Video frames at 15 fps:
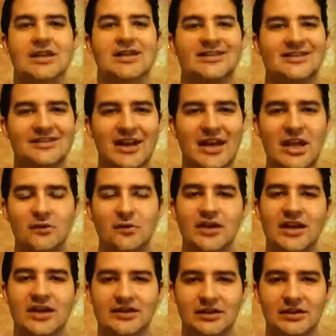and
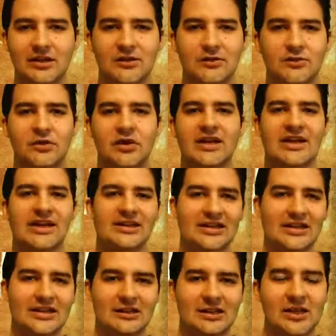saving and delivering and
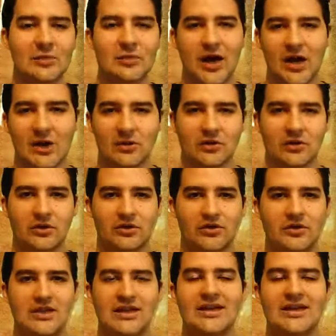healing power